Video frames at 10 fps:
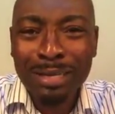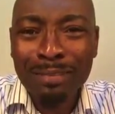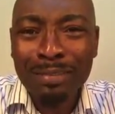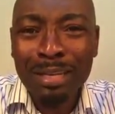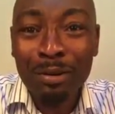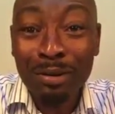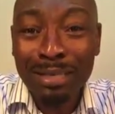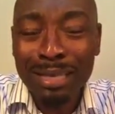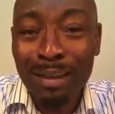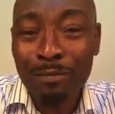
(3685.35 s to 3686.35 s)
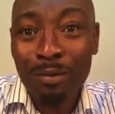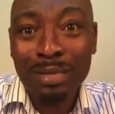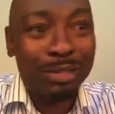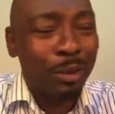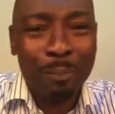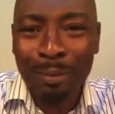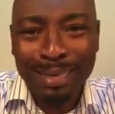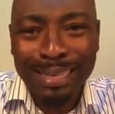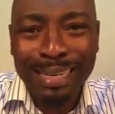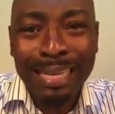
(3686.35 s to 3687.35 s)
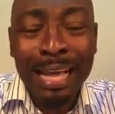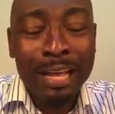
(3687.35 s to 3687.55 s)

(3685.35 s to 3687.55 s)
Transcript: living a holy life or whether you're born again.